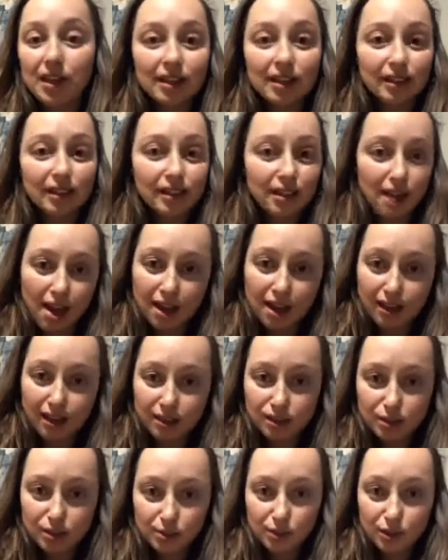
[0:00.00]
like
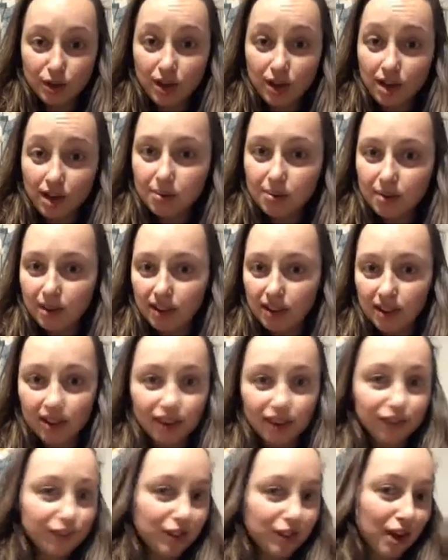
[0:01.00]
and subscribe,
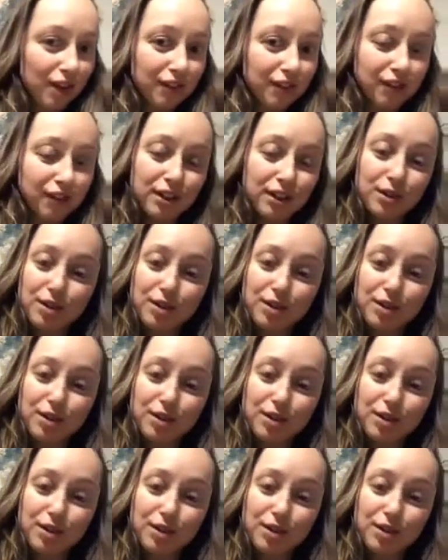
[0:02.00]
and if you have any